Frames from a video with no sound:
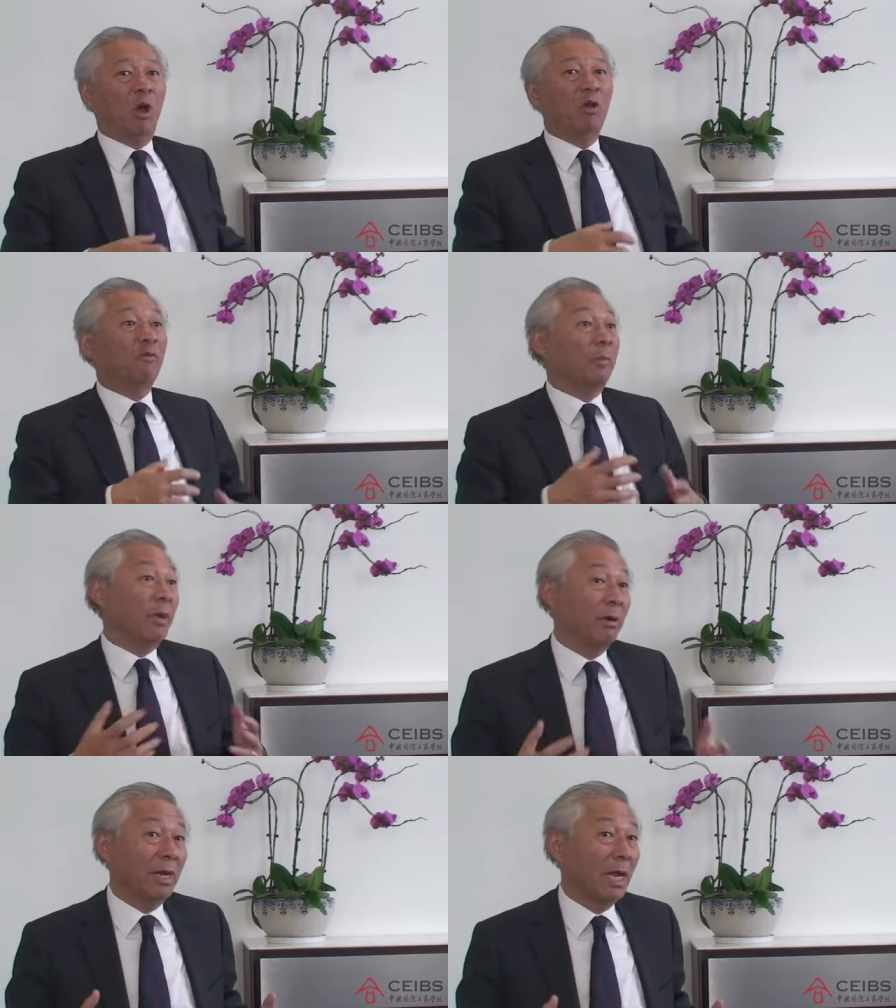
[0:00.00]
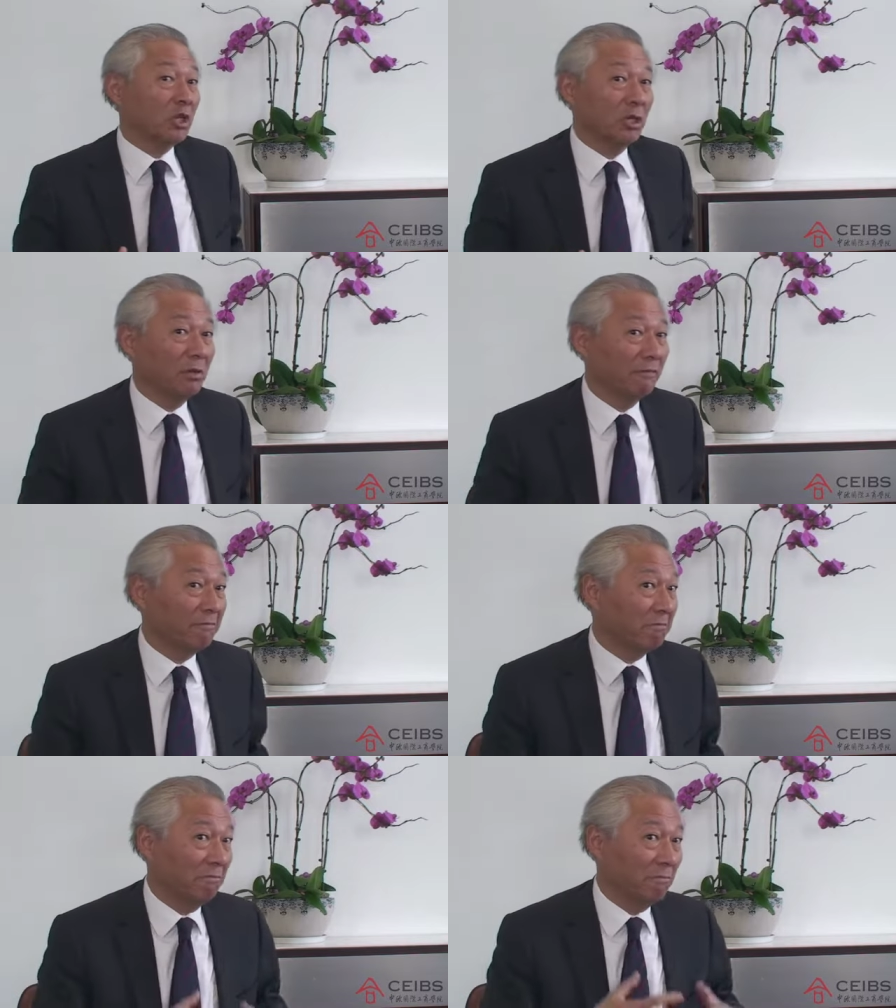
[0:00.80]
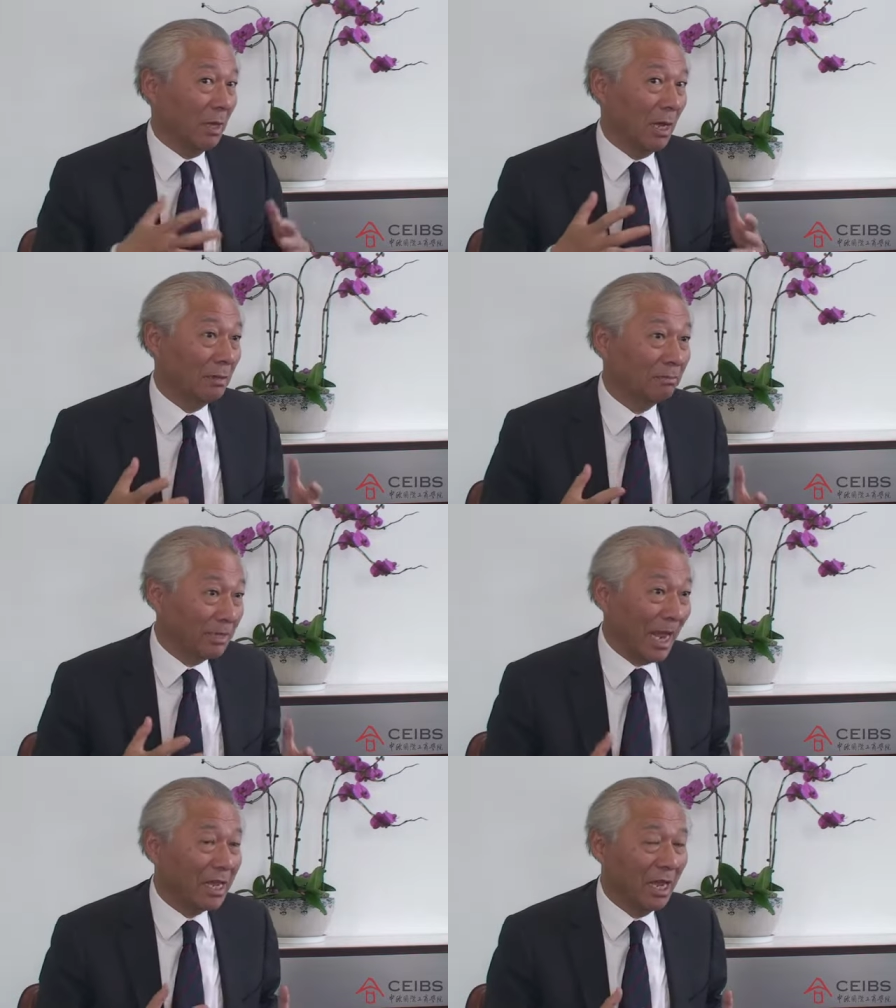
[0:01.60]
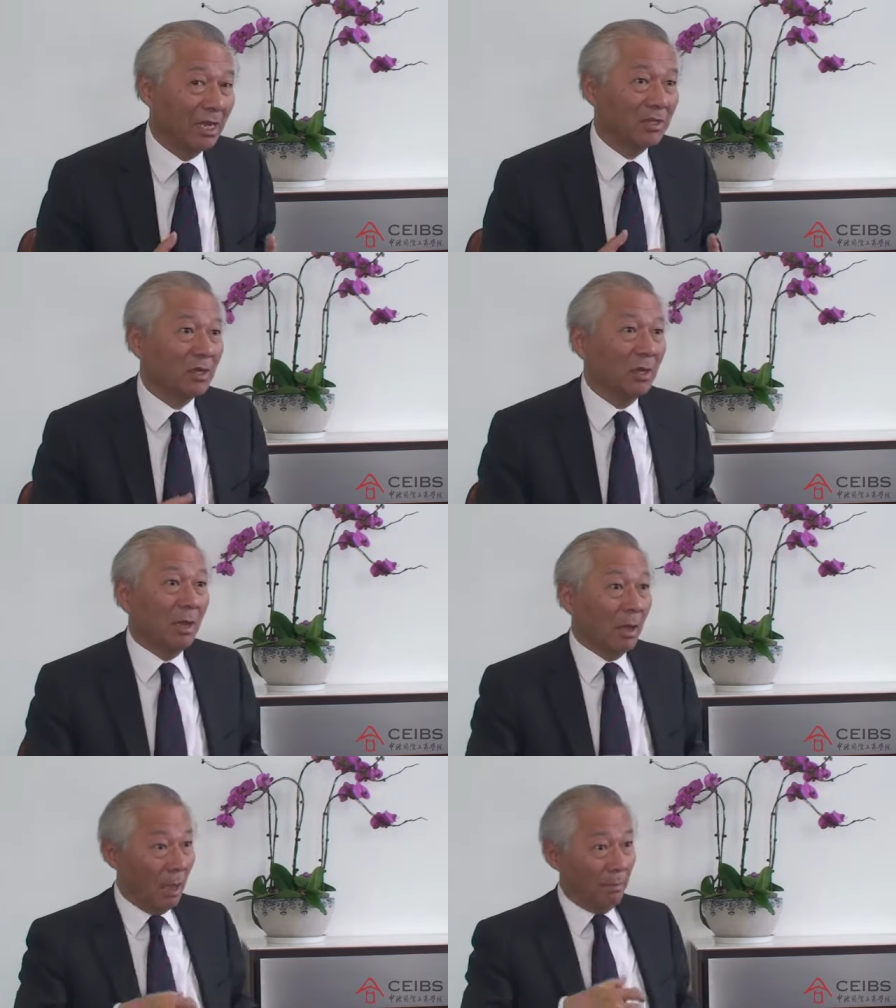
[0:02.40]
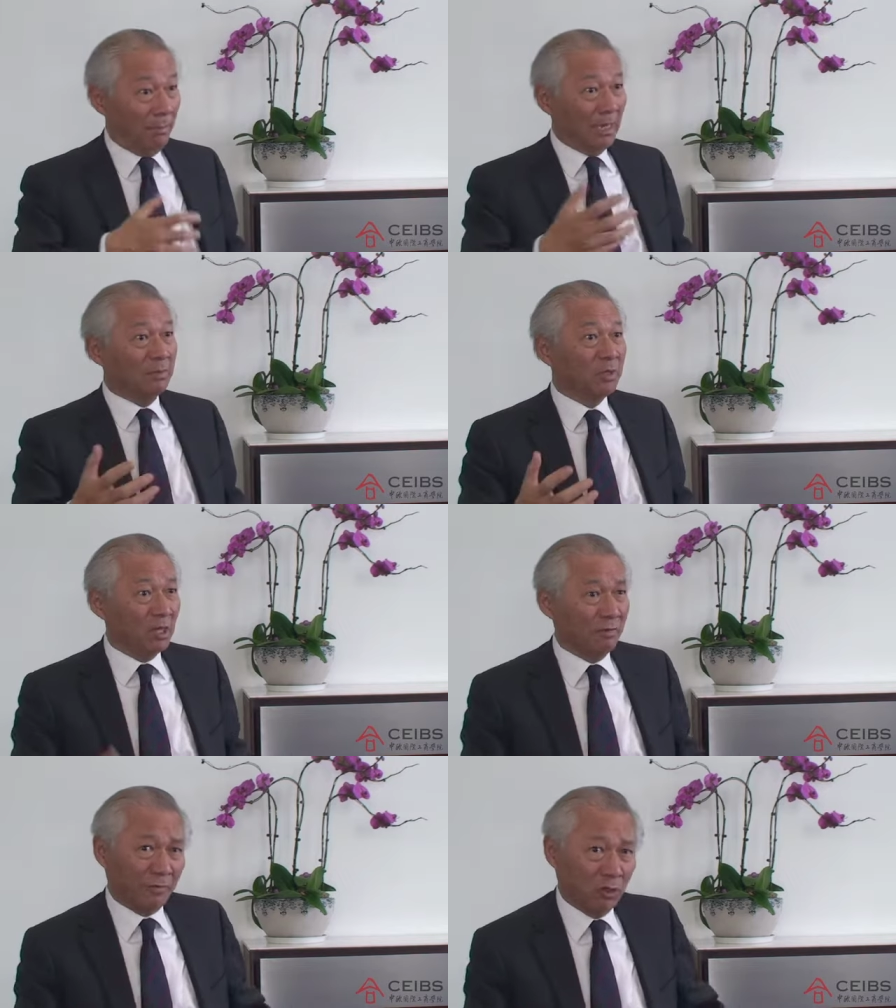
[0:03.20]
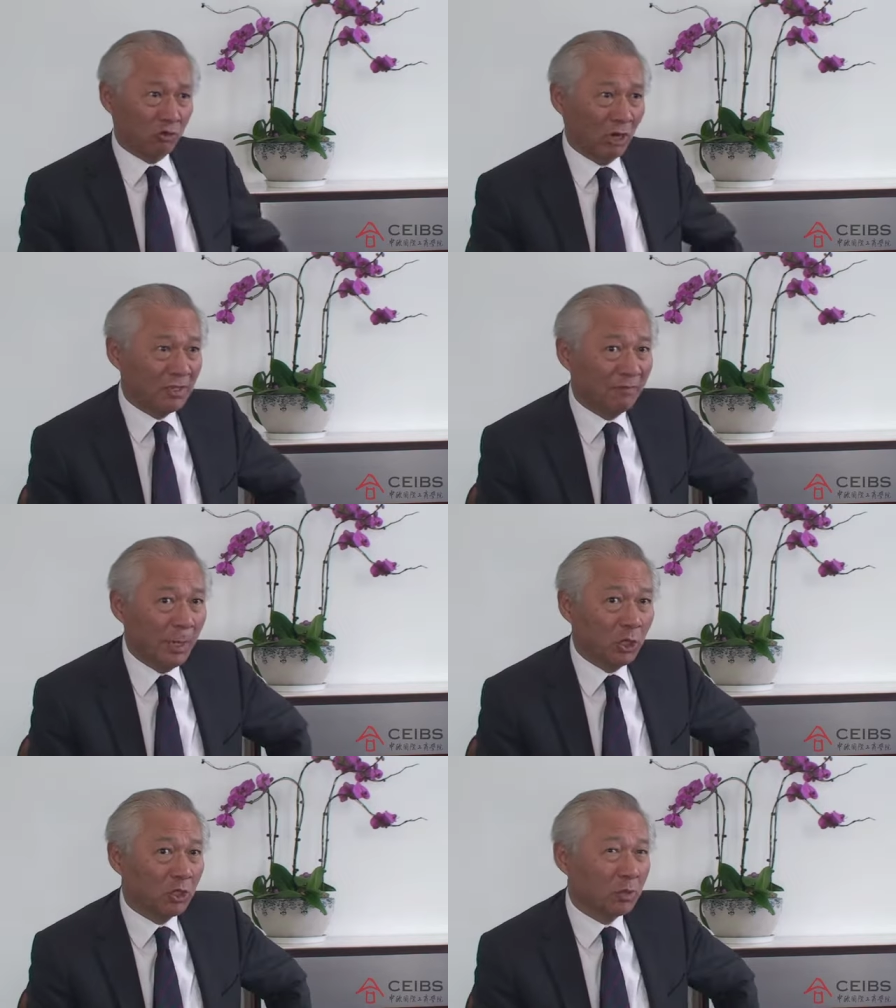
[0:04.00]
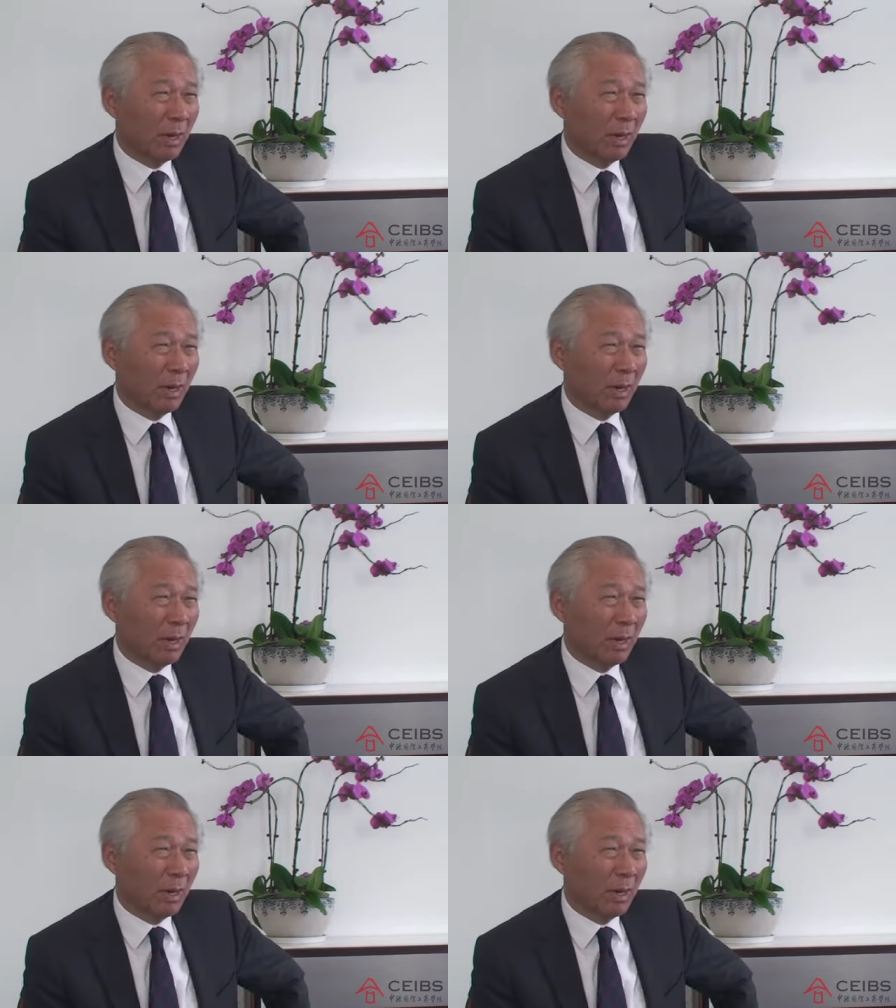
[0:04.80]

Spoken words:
over a period actually of decades, made some significant transformations.